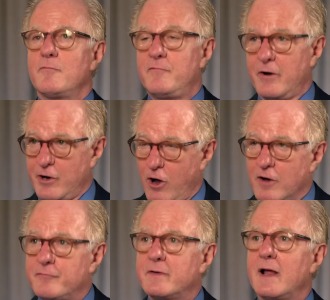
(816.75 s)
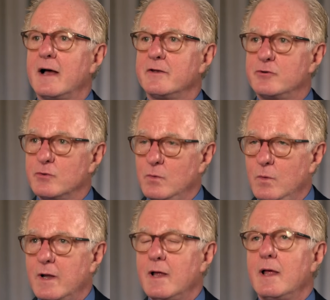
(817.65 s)
Very often I do.
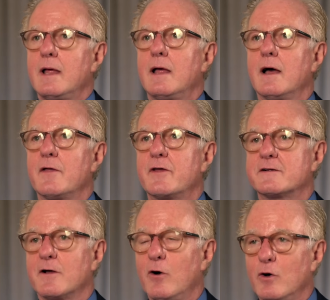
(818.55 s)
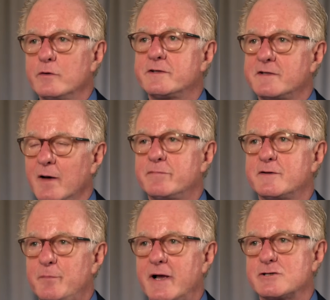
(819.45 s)
There's a whole
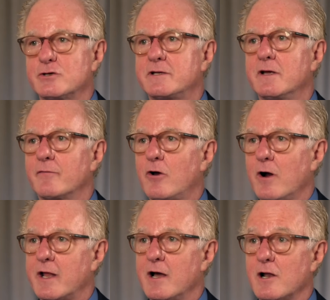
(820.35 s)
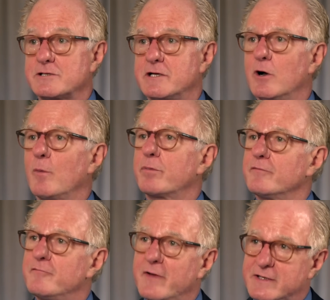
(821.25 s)
subspecialty of cardiology called
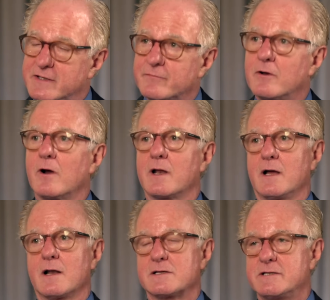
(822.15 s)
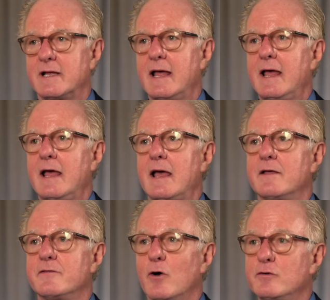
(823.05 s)
preventive cardiology,
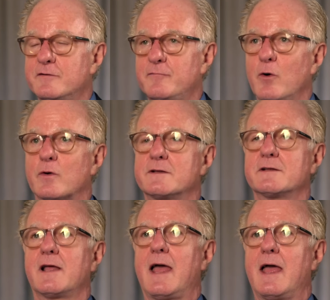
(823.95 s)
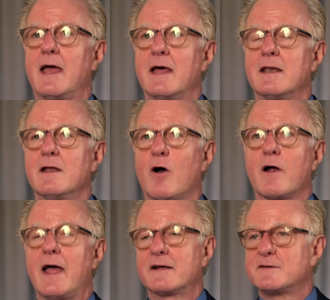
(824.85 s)
and those folks
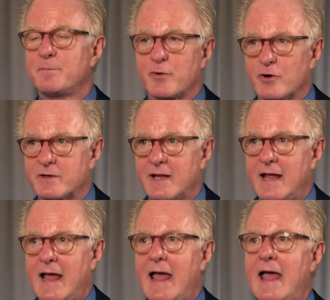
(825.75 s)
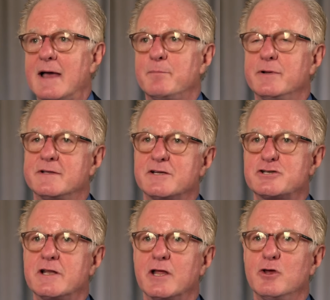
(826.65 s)
are expert at
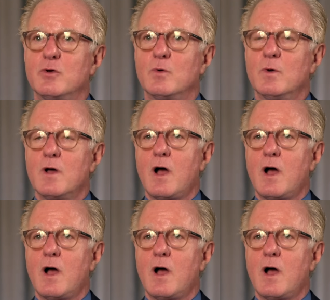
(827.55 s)
positioning you